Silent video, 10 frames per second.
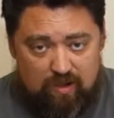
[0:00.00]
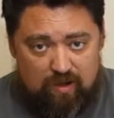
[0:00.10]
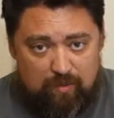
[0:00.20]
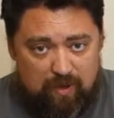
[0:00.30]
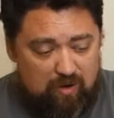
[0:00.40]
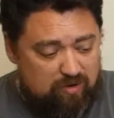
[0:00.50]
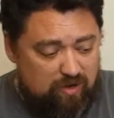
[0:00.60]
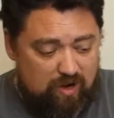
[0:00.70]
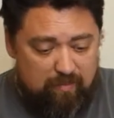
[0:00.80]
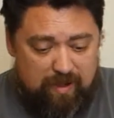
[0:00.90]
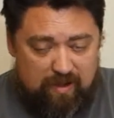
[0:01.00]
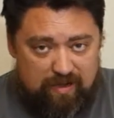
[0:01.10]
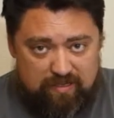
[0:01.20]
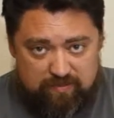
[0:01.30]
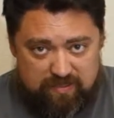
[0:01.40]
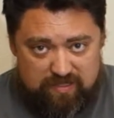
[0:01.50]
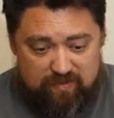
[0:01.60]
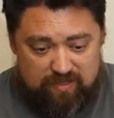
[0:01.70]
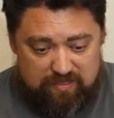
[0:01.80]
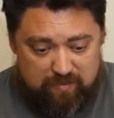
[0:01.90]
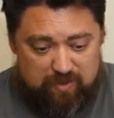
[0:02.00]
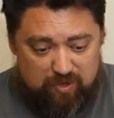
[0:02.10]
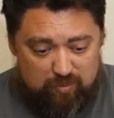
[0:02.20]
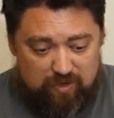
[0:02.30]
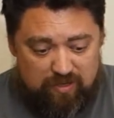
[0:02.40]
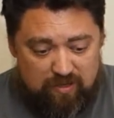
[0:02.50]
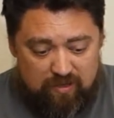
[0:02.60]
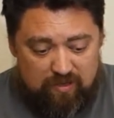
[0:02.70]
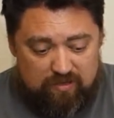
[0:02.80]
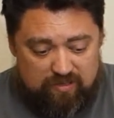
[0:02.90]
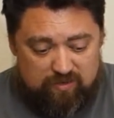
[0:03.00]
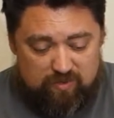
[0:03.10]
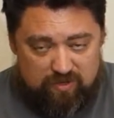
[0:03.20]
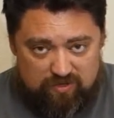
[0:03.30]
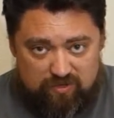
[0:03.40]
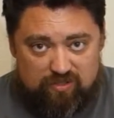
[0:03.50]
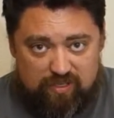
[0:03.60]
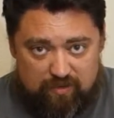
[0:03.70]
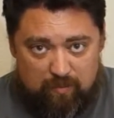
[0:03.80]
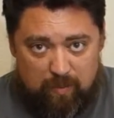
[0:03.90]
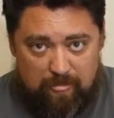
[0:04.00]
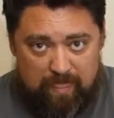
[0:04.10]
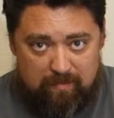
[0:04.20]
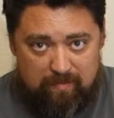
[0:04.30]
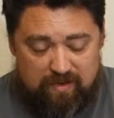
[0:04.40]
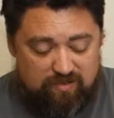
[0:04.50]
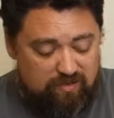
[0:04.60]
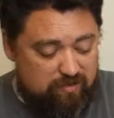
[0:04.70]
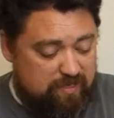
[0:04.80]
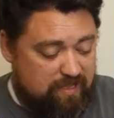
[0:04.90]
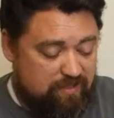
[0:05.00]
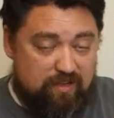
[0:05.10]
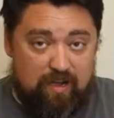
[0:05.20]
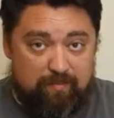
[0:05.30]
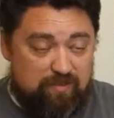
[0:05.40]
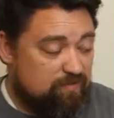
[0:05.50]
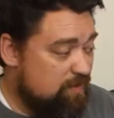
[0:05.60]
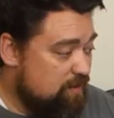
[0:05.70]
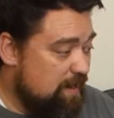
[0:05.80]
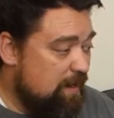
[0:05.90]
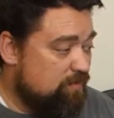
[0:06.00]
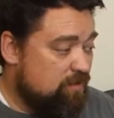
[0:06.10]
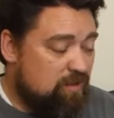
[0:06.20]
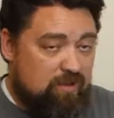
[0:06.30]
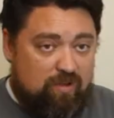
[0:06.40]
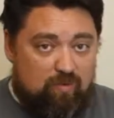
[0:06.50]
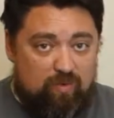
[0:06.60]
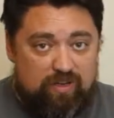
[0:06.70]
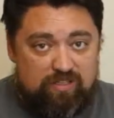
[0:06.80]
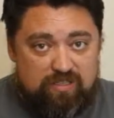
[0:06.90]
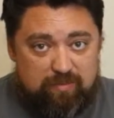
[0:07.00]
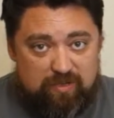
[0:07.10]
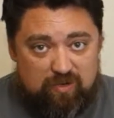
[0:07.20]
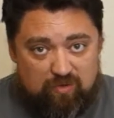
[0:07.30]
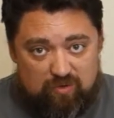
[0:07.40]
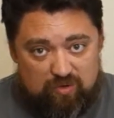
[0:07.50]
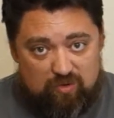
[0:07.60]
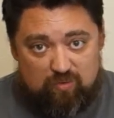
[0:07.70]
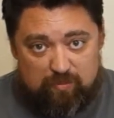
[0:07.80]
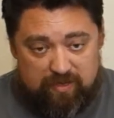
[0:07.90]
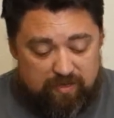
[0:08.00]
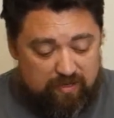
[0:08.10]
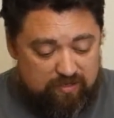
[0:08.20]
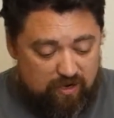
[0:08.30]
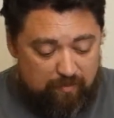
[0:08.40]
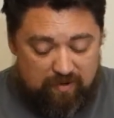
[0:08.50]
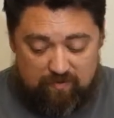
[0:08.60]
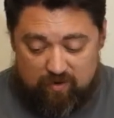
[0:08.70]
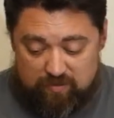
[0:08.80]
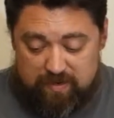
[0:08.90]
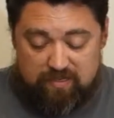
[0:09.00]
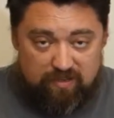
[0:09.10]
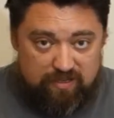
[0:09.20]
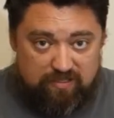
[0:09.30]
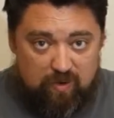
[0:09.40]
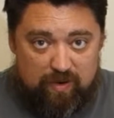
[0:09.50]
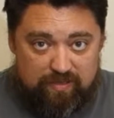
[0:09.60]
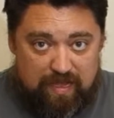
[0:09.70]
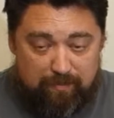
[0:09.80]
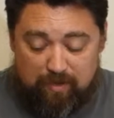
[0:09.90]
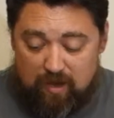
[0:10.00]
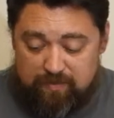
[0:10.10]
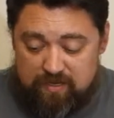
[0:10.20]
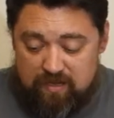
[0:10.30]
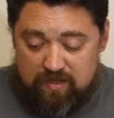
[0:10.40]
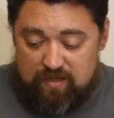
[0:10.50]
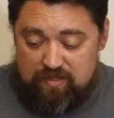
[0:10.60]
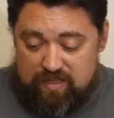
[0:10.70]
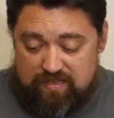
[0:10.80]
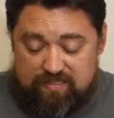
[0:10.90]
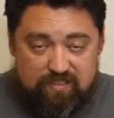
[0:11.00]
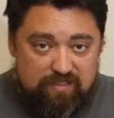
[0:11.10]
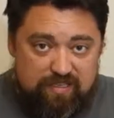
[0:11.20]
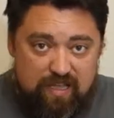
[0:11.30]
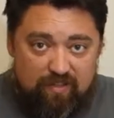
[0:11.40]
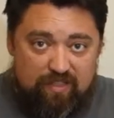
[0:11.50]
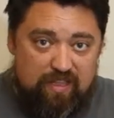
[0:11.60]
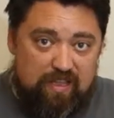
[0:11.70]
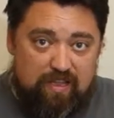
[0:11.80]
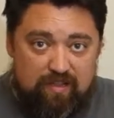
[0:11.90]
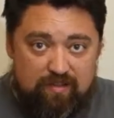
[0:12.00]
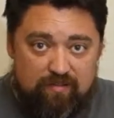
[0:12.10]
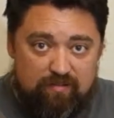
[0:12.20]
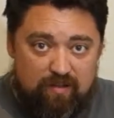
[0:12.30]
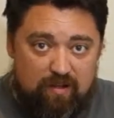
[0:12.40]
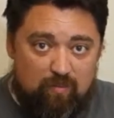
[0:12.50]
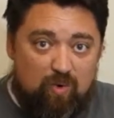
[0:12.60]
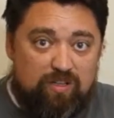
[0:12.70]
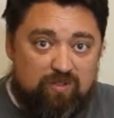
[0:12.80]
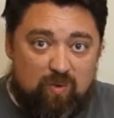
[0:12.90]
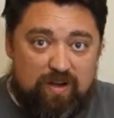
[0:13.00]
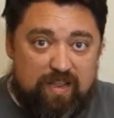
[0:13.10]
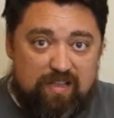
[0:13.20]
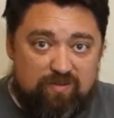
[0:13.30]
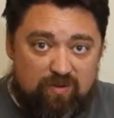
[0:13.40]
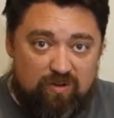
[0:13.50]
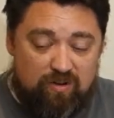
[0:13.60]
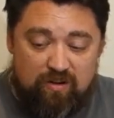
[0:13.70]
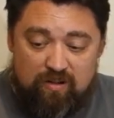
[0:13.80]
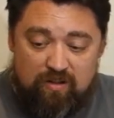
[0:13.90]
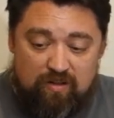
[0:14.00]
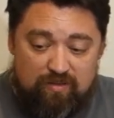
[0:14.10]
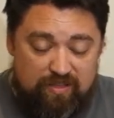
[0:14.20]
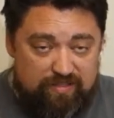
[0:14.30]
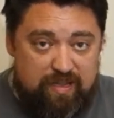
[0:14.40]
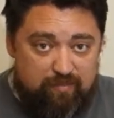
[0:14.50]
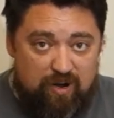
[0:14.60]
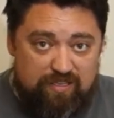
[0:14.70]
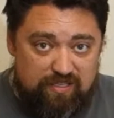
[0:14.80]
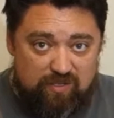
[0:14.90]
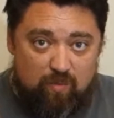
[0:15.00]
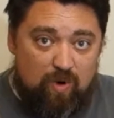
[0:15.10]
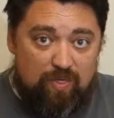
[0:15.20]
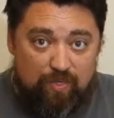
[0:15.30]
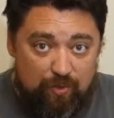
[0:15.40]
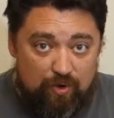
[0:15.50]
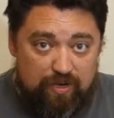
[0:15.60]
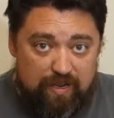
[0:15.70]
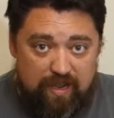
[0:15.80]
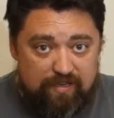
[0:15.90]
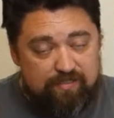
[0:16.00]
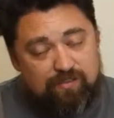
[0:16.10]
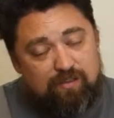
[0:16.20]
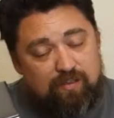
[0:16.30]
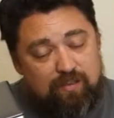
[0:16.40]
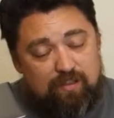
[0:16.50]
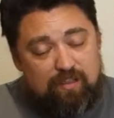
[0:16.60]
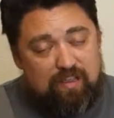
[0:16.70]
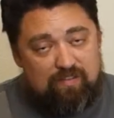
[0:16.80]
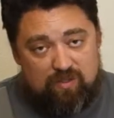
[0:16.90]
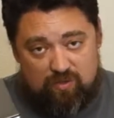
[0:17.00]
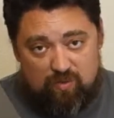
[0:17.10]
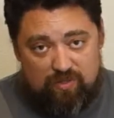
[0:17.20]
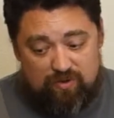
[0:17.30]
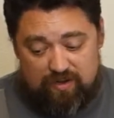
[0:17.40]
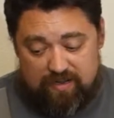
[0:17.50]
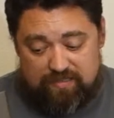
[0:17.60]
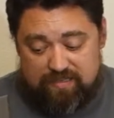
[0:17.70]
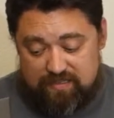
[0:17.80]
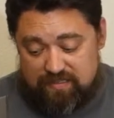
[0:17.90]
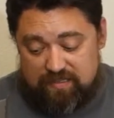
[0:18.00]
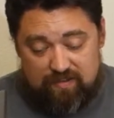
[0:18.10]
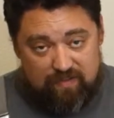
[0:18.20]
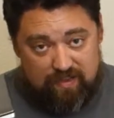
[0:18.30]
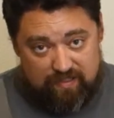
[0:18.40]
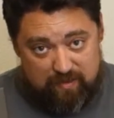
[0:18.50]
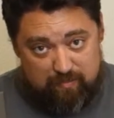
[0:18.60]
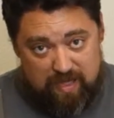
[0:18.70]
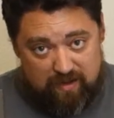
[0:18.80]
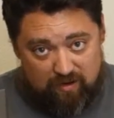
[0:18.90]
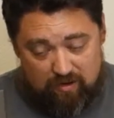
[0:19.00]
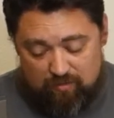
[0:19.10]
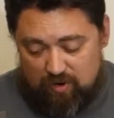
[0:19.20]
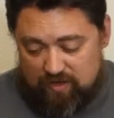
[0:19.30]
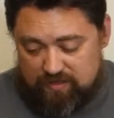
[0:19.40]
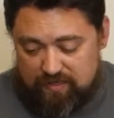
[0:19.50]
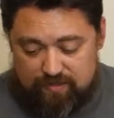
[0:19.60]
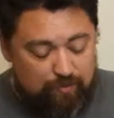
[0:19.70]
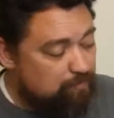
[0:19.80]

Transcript: I'm not going to talk about any specific CPU, but just when you're searching, make sure you take the time to figure out which CPU you will be shopping for, especially on these low-end laptops. They still sell the 120S for the same price as the 130S, even though the 130S has a significantly better processor.